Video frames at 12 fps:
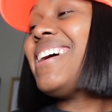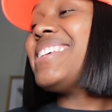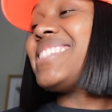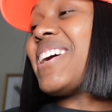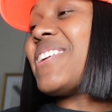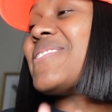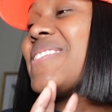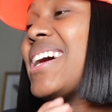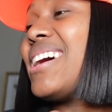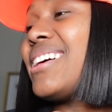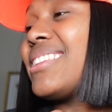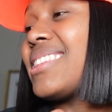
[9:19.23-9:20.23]
So
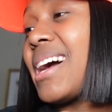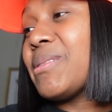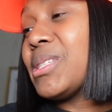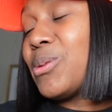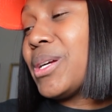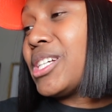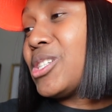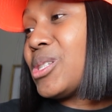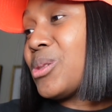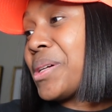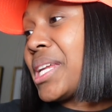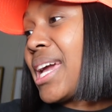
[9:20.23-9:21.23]
that was
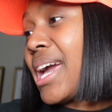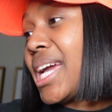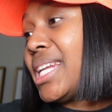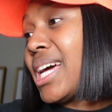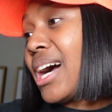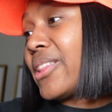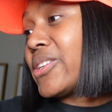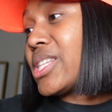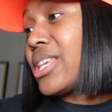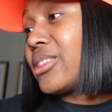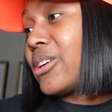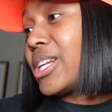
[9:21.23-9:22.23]

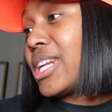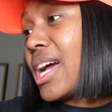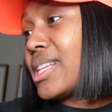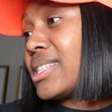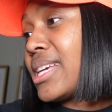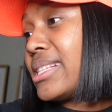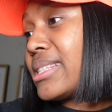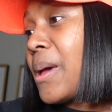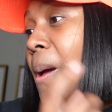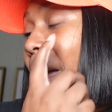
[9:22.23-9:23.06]
$328.39.